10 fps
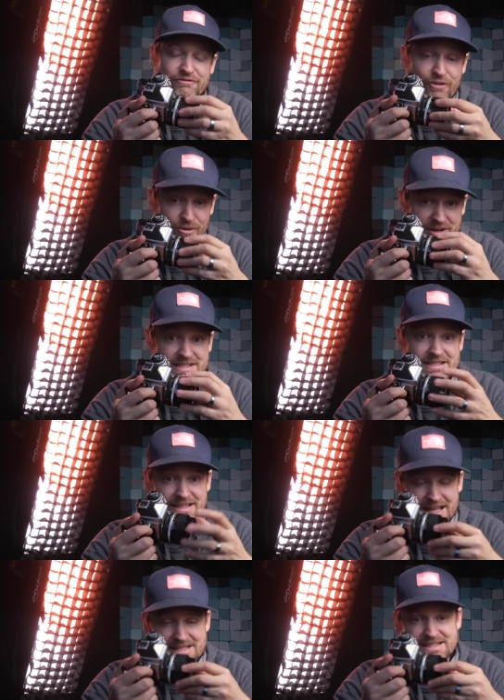focused
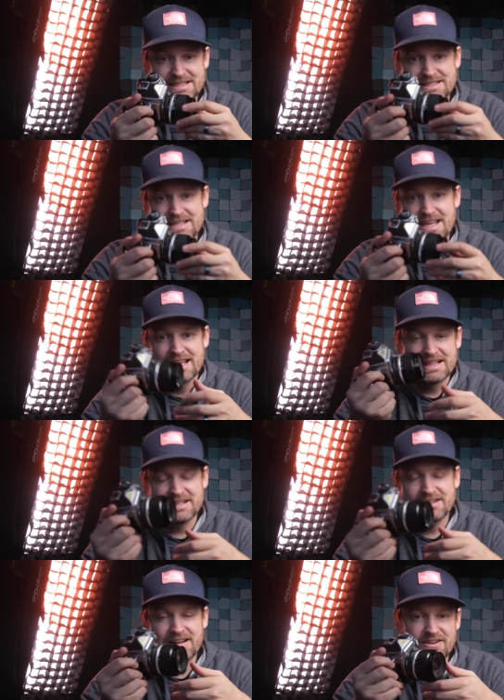lenses,
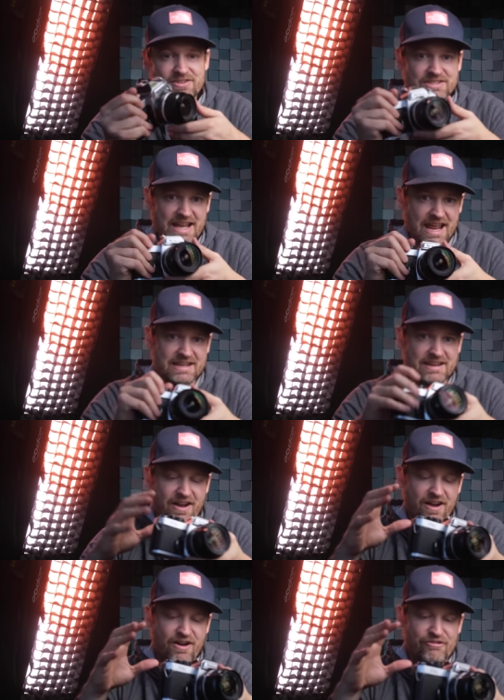clear understanding
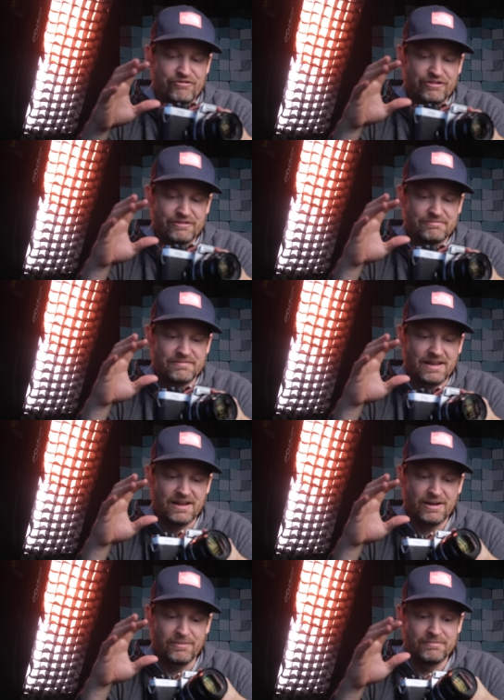of
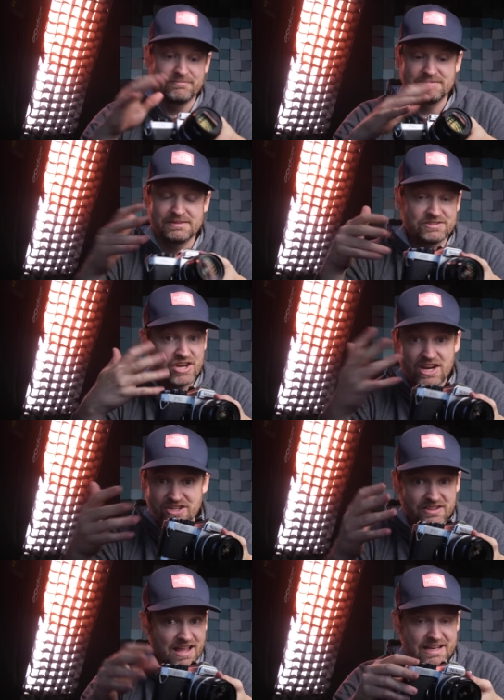um,
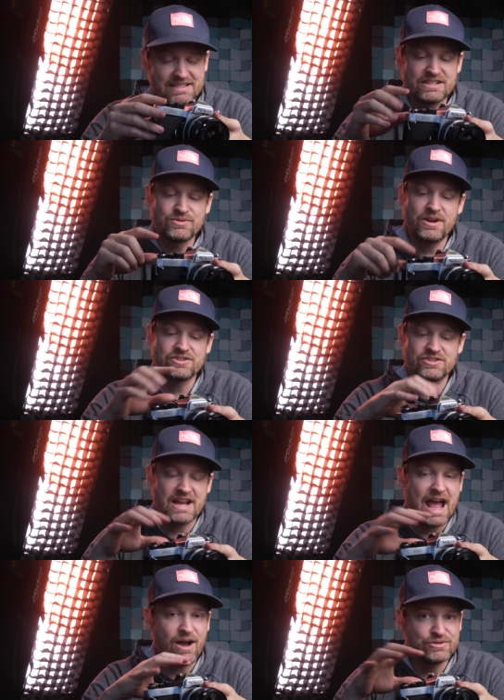changing lighting situations
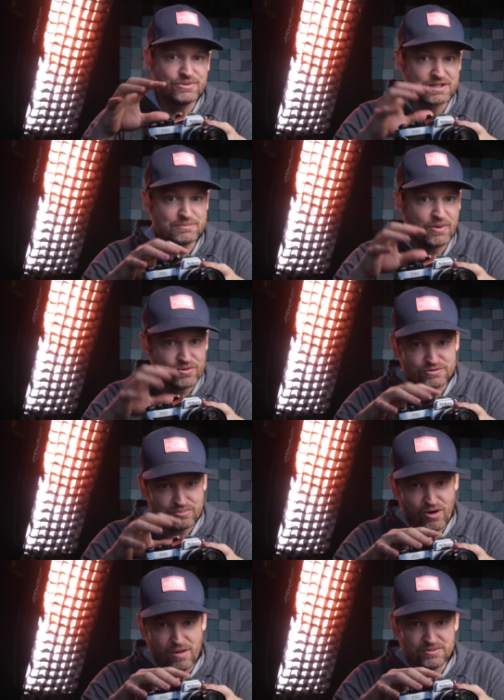and how to expose
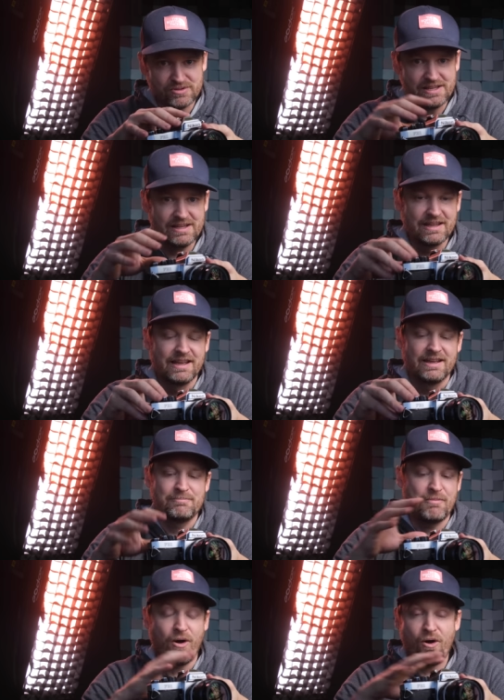properly,
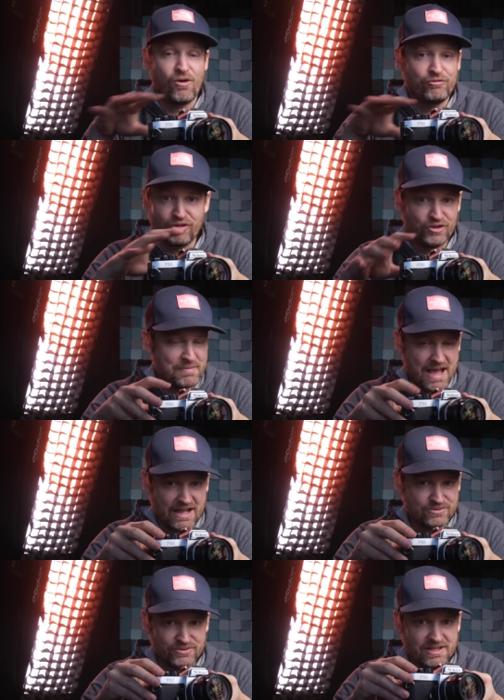all fully
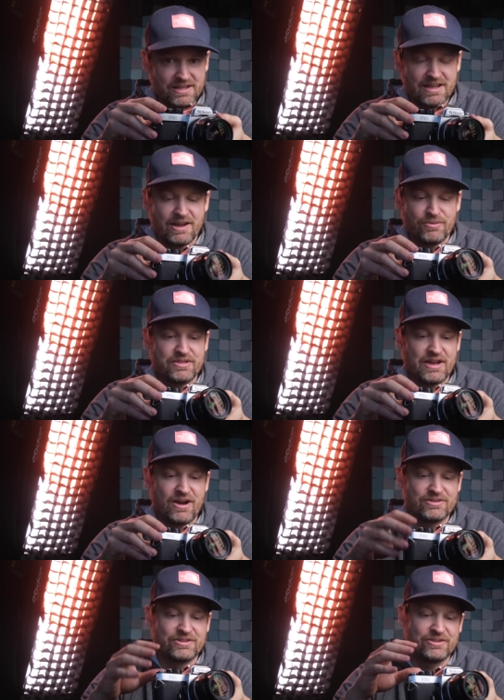manually
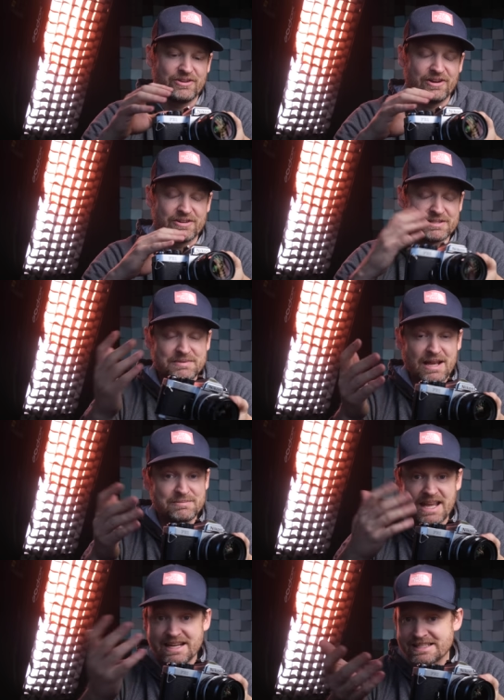without uh,
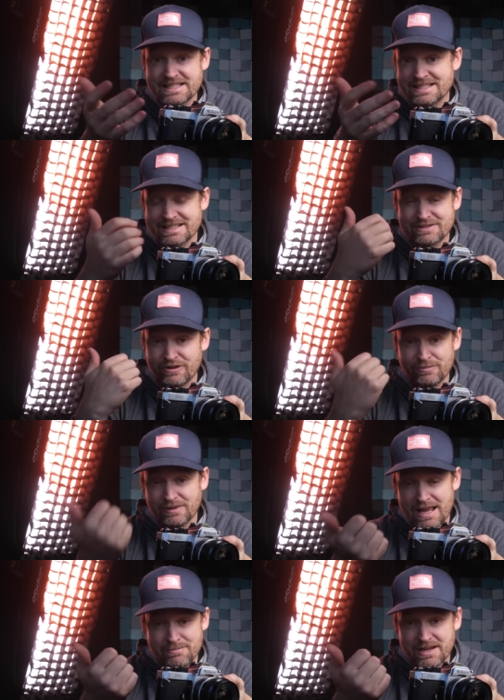sometimes any assistance from
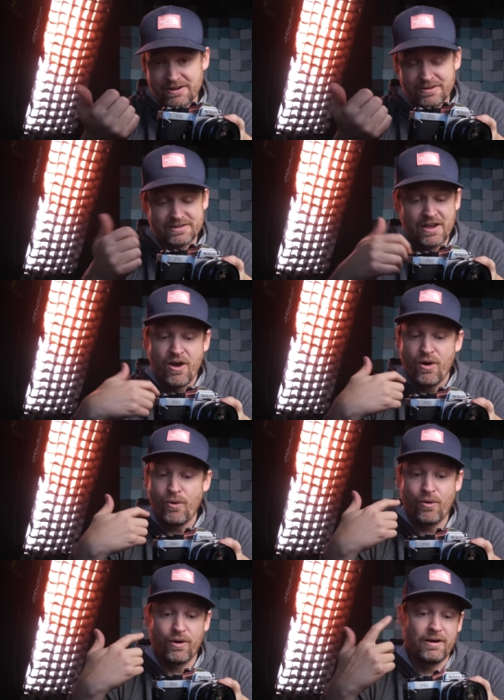light meters,
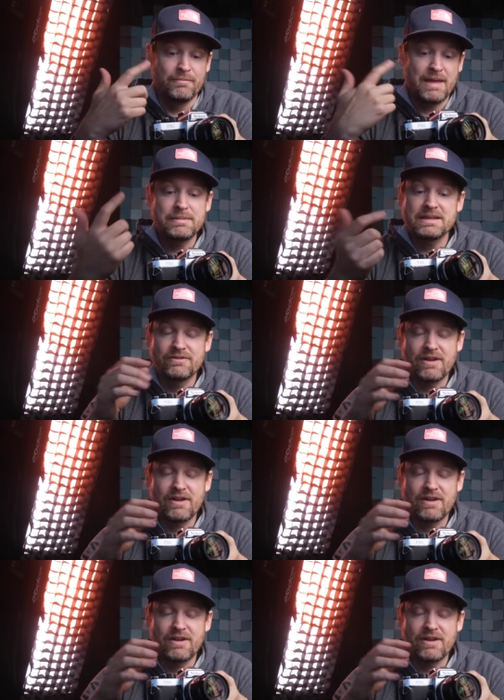or maybe you